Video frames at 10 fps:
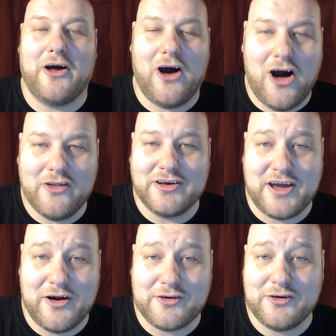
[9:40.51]
all the
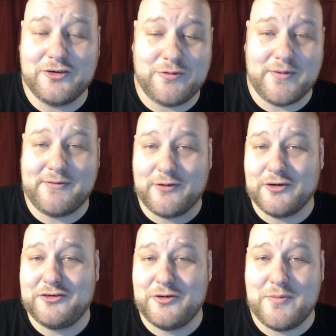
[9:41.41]
characters from the
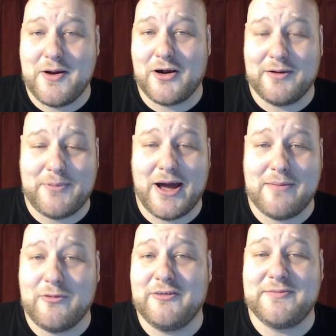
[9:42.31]
first two American Pie
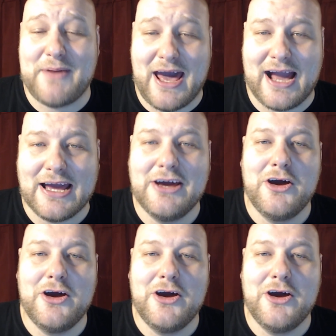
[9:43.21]
movies back,